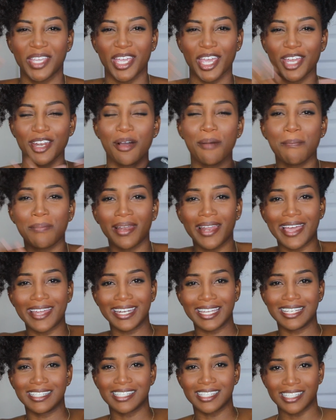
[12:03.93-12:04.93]
it don't blend
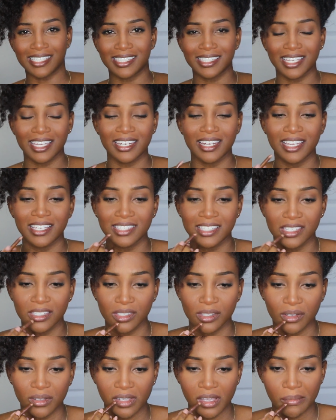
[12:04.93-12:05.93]
into the skin nicely,
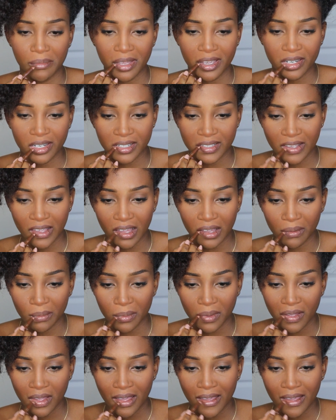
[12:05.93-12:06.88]
so lip liners help